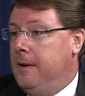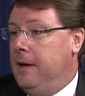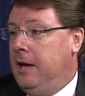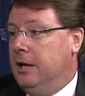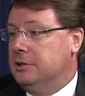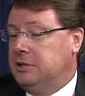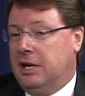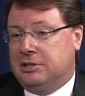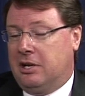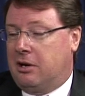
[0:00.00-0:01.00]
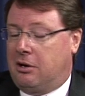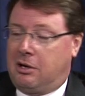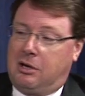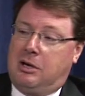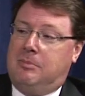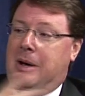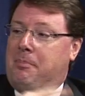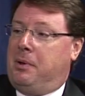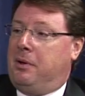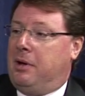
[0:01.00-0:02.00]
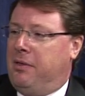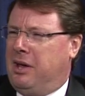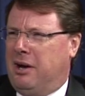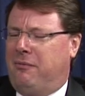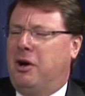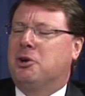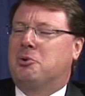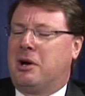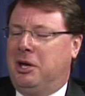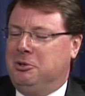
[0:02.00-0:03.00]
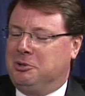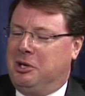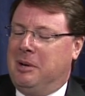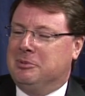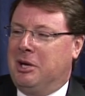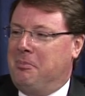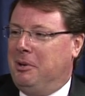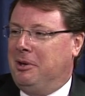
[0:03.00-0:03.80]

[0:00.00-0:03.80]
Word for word: And Santa's going to come up, I think on a fire truck. He usually comes up and